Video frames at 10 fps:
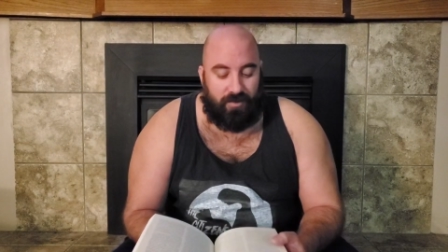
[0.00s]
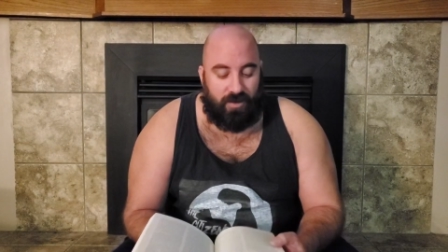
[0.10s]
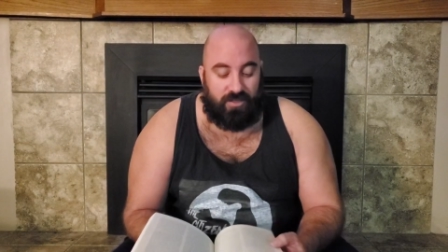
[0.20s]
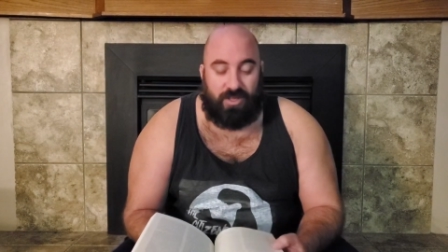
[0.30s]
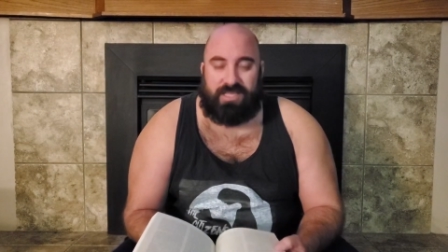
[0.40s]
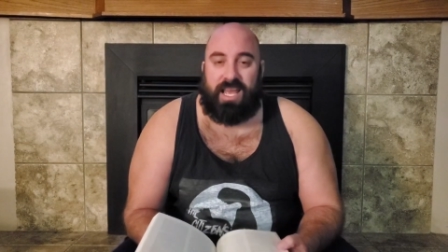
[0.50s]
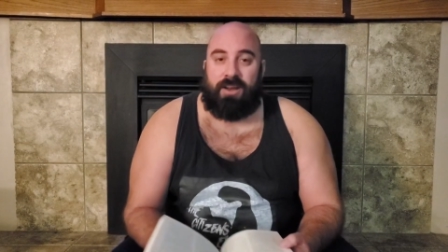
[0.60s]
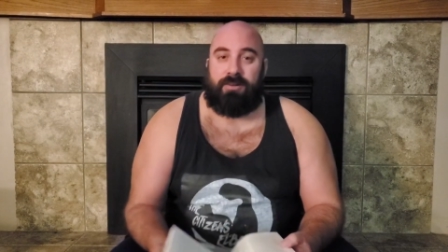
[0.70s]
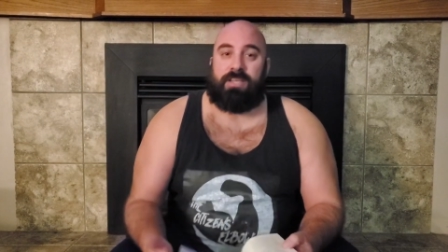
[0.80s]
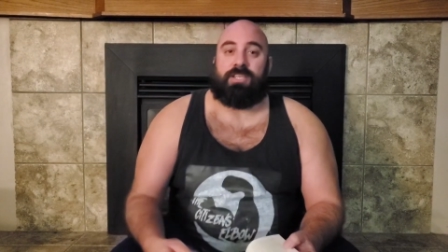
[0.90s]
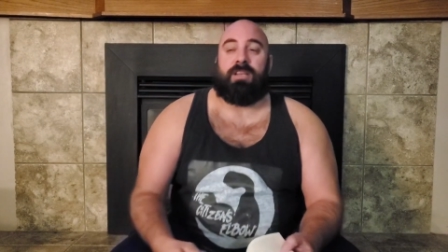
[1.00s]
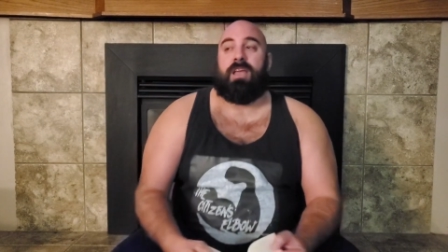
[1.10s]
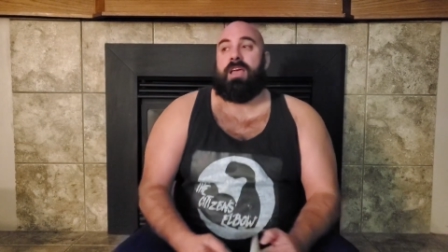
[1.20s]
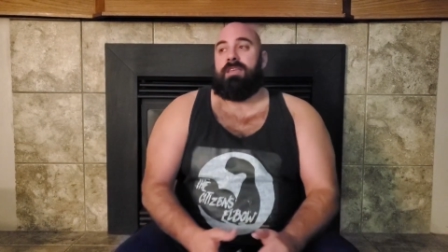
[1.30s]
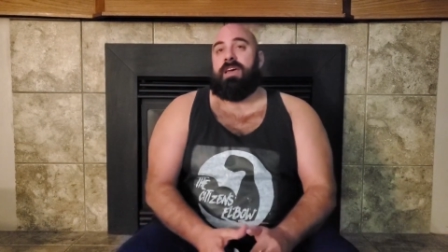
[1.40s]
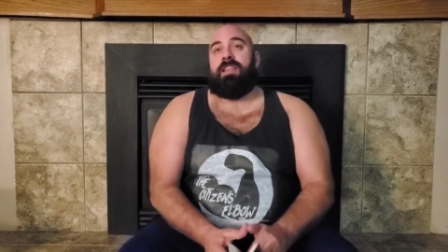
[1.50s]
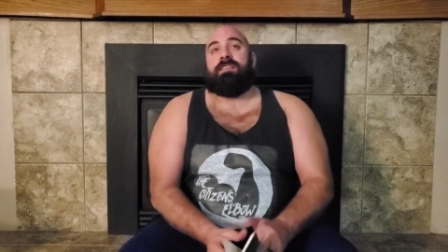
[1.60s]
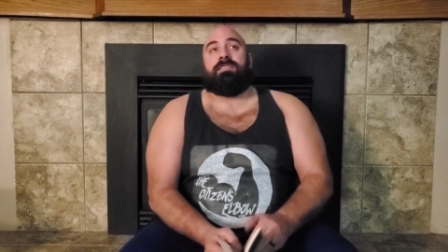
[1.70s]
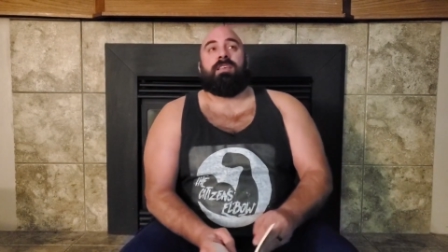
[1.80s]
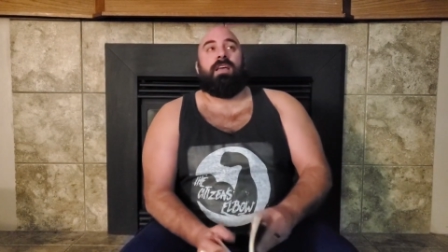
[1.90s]
Right, so that's adoration. That
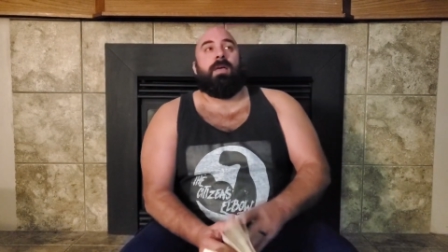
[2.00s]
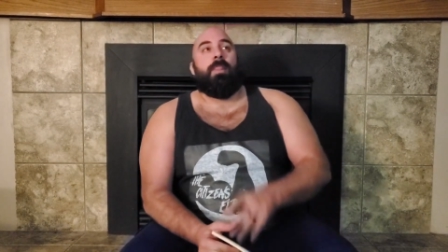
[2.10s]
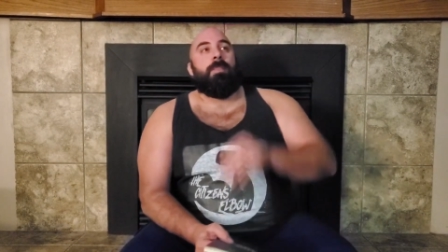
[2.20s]
is